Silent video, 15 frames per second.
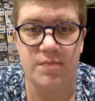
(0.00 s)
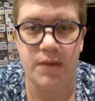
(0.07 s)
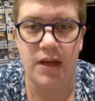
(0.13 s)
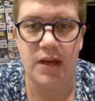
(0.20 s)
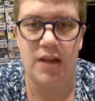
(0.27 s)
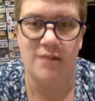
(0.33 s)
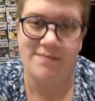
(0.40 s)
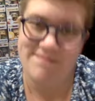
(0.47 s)

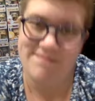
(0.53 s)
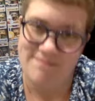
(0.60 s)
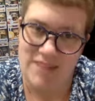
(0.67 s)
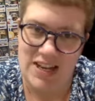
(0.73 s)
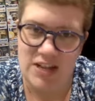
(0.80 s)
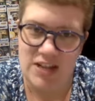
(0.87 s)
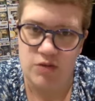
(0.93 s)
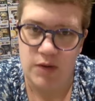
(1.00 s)
but
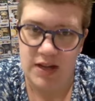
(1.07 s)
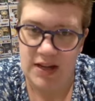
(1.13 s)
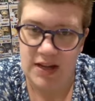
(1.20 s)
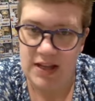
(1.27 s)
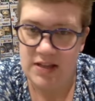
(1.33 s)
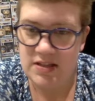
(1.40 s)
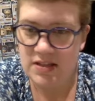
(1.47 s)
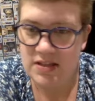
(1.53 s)
it is what it
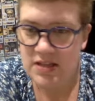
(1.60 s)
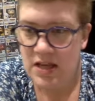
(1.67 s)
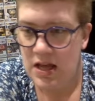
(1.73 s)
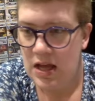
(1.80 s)
is.